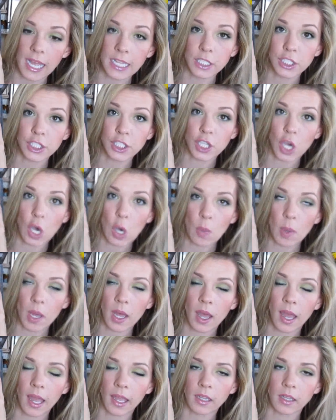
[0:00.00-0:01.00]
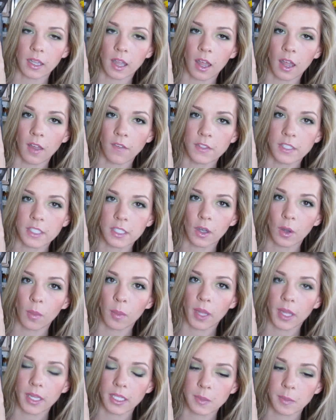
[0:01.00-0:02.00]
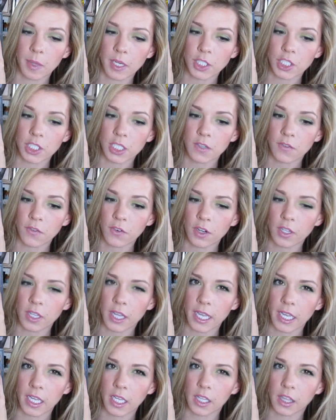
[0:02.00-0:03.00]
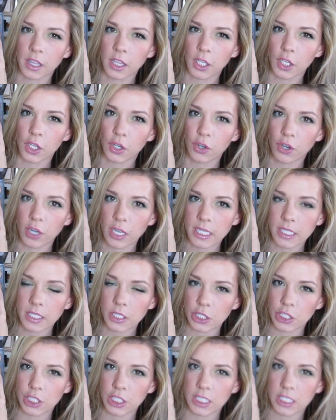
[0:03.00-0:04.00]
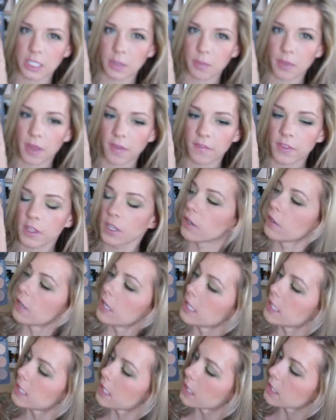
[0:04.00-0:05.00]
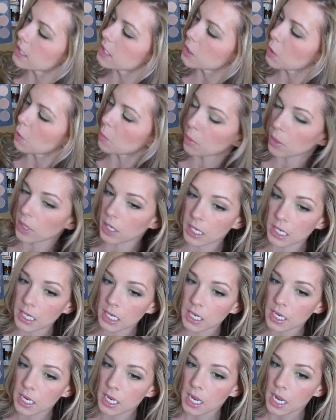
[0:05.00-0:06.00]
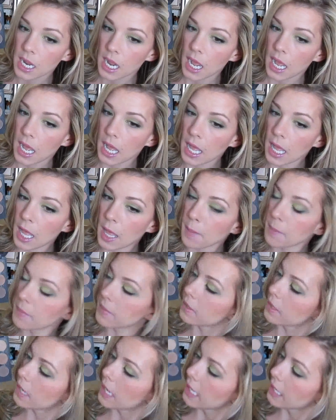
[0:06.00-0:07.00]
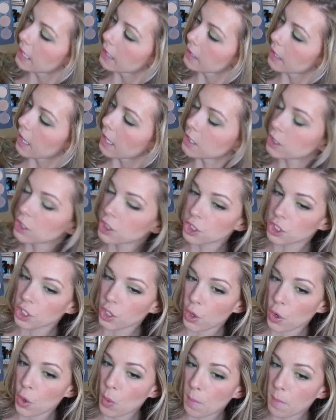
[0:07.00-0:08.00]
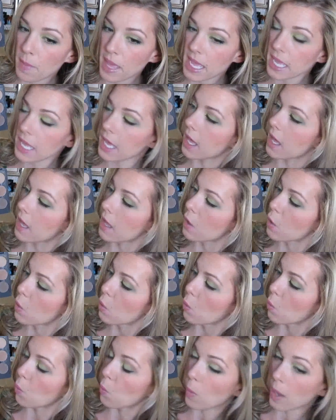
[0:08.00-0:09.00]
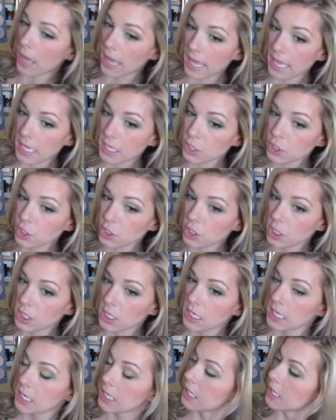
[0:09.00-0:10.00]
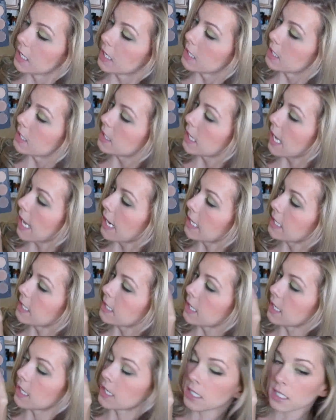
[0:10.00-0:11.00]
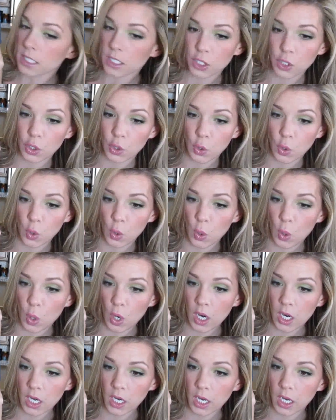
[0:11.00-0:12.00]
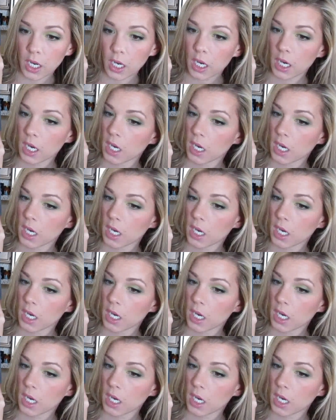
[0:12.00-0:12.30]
and Soba. I love Soba, especially for like the crease or just above the crease. It's so pretty. Um, Naked Lunch, Omega, Wedge, Teta Tint, Cork,